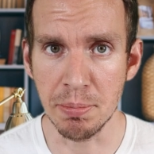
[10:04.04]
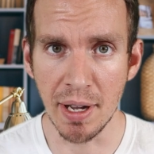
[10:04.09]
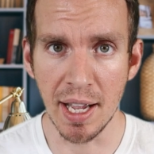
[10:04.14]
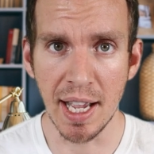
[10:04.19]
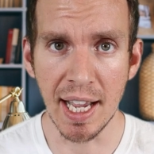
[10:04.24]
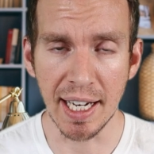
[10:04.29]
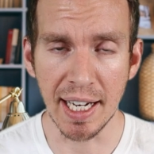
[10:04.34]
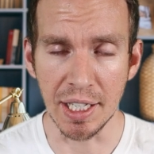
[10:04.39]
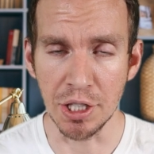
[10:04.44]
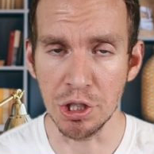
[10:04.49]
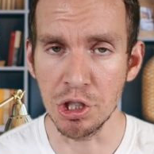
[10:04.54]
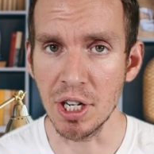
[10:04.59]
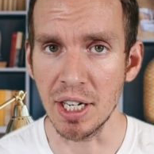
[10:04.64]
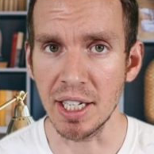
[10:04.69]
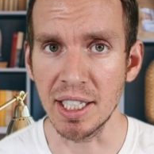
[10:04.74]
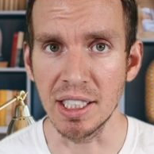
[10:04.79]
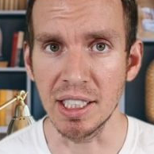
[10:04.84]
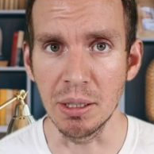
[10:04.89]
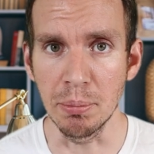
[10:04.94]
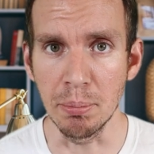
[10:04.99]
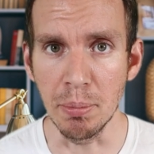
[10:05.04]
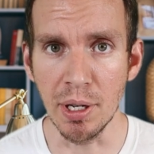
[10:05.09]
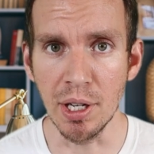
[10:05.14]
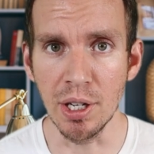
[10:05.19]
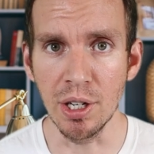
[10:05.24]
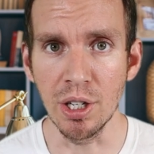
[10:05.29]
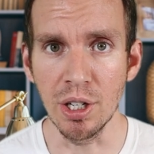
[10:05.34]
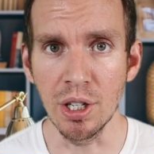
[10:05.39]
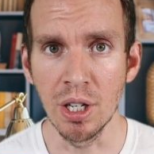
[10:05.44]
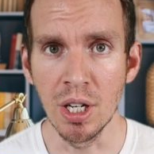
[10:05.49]
back, a check in the
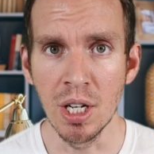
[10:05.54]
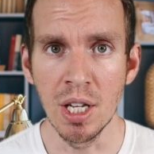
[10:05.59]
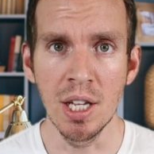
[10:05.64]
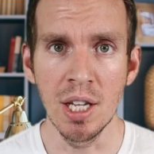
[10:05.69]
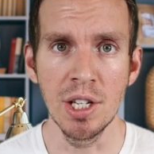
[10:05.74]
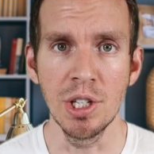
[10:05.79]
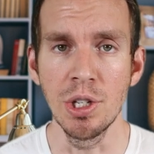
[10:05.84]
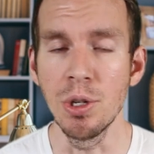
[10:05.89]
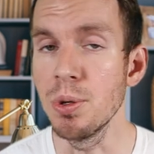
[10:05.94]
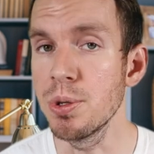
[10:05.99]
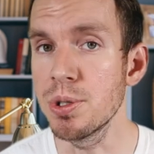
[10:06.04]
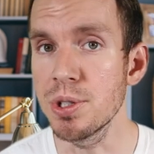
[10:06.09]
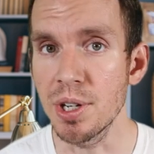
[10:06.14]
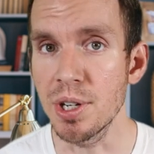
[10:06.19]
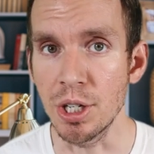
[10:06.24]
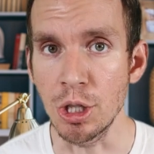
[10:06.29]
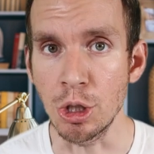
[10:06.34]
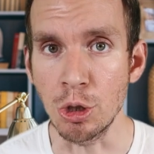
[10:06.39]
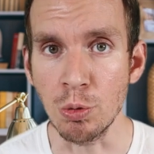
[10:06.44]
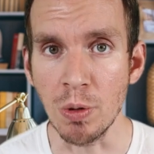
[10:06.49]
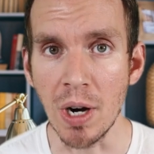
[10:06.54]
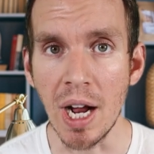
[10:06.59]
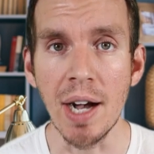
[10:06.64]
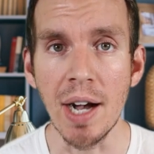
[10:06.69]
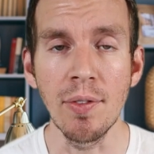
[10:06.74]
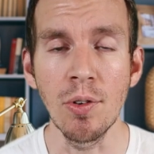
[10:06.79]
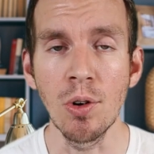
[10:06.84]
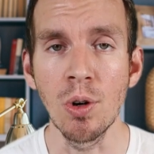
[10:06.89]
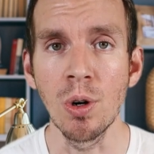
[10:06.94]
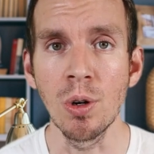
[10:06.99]
mail, use it on
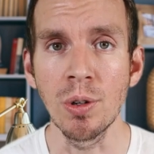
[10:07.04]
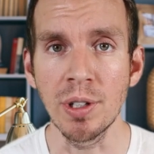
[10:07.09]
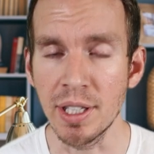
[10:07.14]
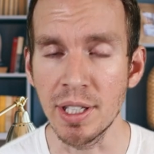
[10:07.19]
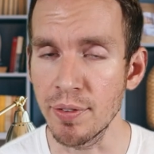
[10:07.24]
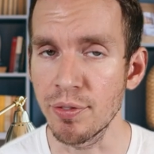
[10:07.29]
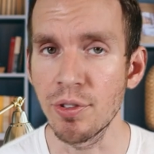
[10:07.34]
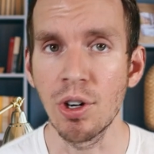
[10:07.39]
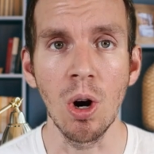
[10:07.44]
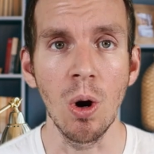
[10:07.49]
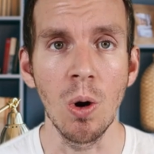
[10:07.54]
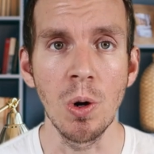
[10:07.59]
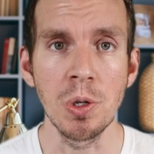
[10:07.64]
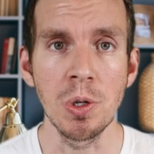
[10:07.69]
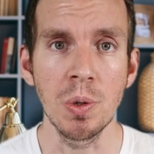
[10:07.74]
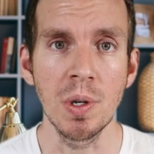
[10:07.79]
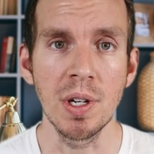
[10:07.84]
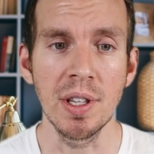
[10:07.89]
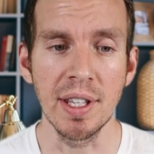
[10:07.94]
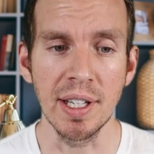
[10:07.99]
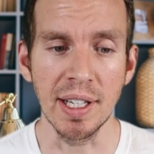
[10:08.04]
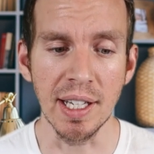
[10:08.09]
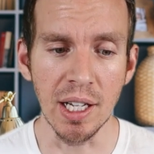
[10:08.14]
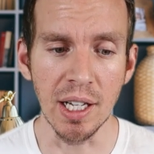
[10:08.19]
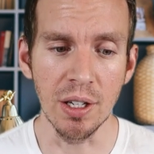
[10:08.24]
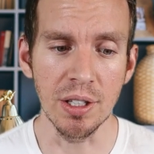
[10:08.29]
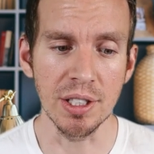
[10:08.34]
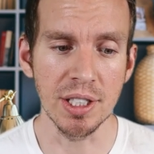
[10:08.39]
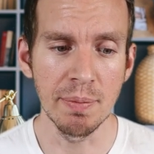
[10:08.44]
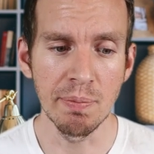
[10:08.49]
travel, gift cards, or anything
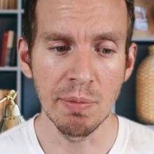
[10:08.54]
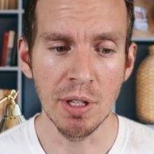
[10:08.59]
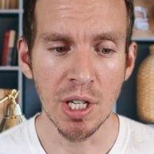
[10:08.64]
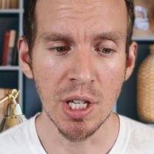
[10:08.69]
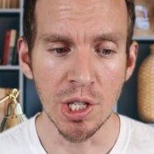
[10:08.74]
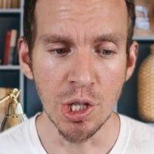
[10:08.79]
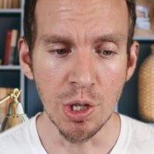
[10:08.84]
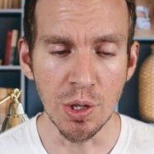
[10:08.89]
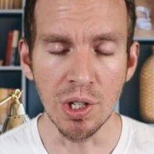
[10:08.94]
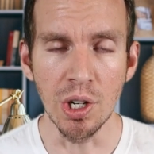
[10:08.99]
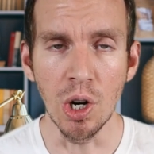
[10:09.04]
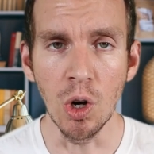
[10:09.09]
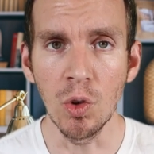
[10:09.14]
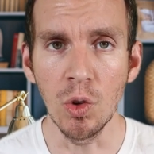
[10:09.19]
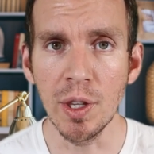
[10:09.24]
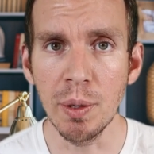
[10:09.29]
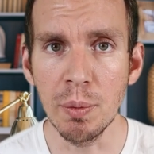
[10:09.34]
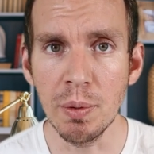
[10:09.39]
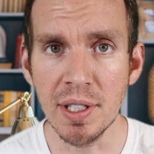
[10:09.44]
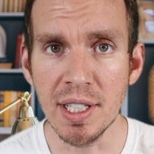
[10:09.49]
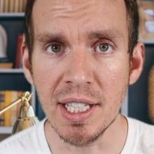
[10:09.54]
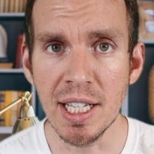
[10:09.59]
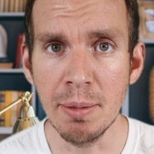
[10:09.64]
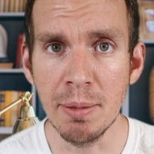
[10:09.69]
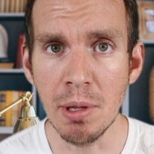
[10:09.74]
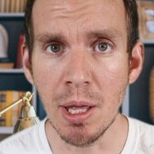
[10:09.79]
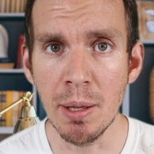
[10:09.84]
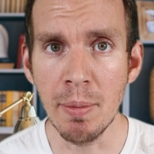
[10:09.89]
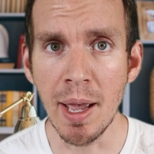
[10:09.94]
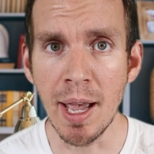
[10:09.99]
else. You can only
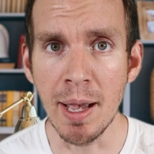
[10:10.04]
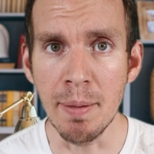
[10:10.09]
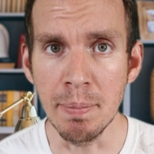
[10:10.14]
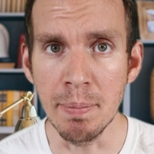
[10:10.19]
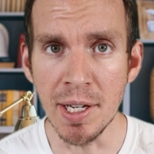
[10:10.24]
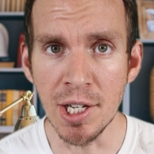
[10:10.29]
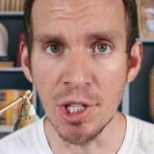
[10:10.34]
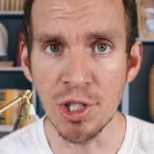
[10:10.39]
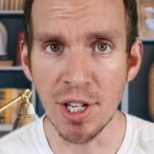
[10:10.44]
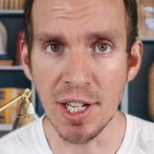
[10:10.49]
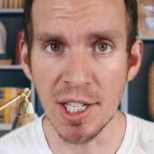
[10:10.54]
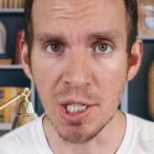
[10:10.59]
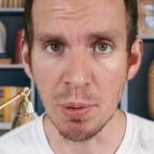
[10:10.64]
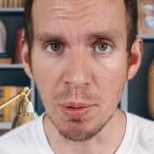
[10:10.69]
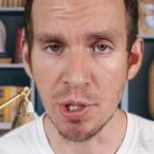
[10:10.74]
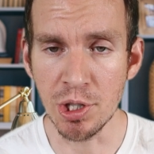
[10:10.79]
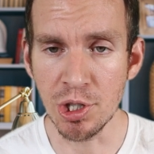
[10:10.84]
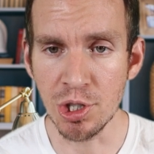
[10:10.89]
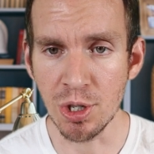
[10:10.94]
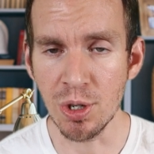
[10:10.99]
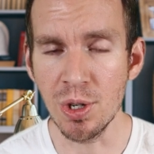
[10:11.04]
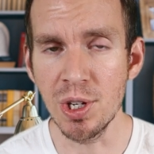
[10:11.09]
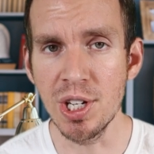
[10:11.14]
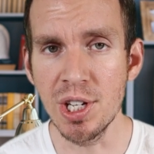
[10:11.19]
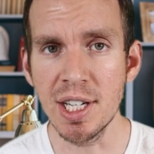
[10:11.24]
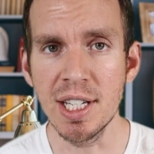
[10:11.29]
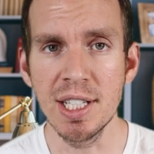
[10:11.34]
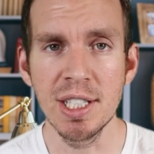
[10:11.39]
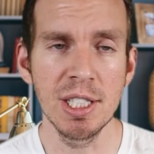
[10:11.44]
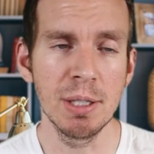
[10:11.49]
redeem them at BJ's, which sure,
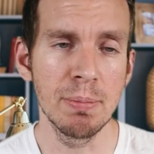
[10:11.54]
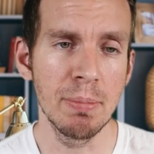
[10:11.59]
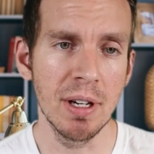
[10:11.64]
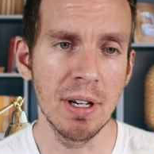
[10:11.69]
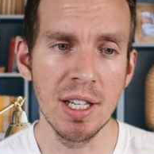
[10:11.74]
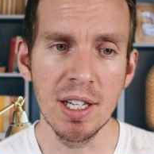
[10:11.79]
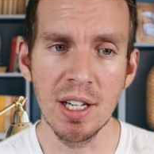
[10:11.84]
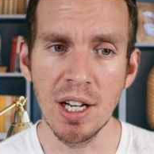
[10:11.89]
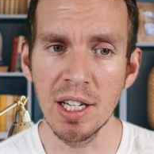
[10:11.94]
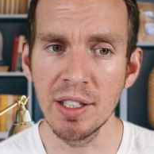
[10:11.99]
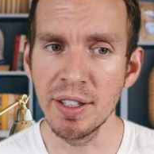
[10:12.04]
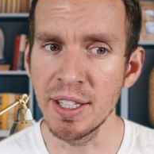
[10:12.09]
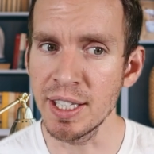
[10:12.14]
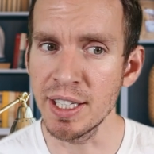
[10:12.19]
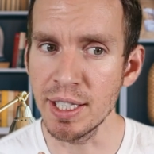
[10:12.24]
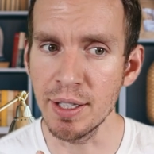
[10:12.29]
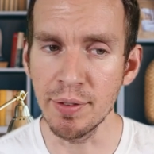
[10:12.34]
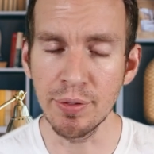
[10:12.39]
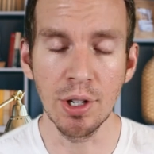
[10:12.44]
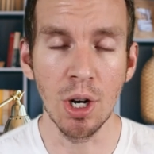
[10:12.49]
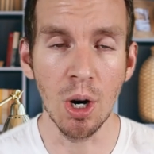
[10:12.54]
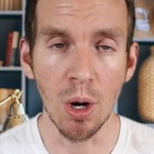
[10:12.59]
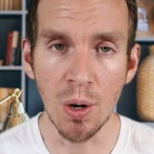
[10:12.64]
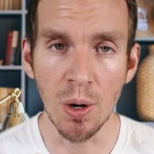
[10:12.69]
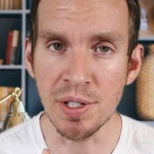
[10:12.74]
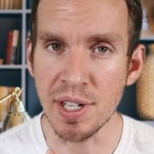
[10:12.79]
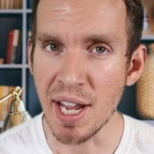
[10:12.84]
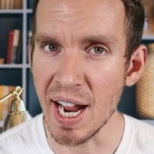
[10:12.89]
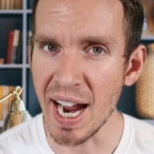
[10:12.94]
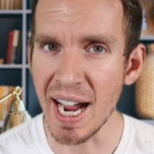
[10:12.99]
you can spend it on like gift
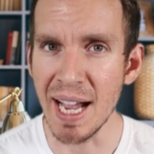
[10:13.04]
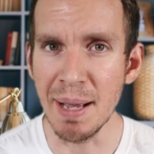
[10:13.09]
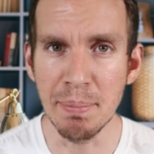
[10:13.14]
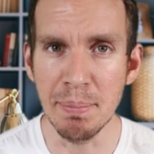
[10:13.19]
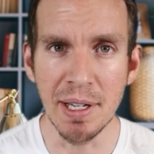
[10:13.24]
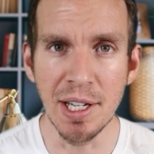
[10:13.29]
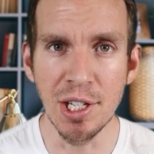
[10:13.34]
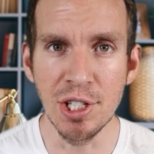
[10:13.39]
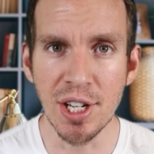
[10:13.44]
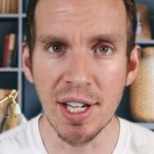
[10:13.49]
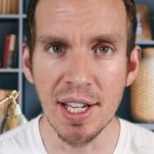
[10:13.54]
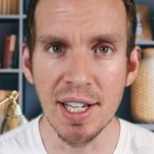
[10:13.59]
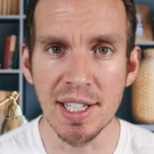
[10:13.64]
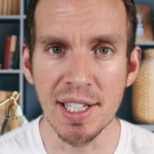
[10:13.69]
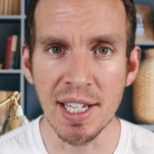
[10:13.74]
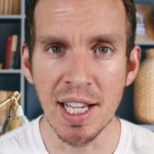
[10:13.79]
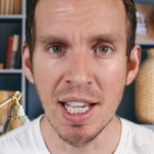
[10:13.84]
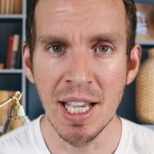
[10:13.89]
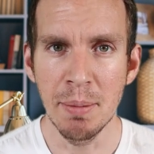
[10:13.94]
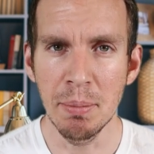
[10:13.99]
cards at BJ's,